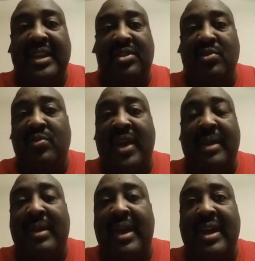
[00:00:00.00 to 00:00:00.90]
eat it too
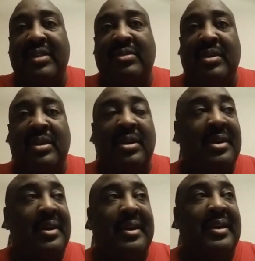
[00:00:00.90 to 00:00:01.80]
type guys.
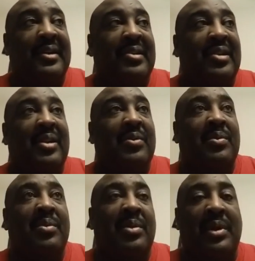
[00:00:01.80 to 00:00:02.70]
You
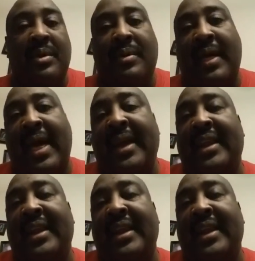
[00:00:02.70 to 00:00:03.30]
know, I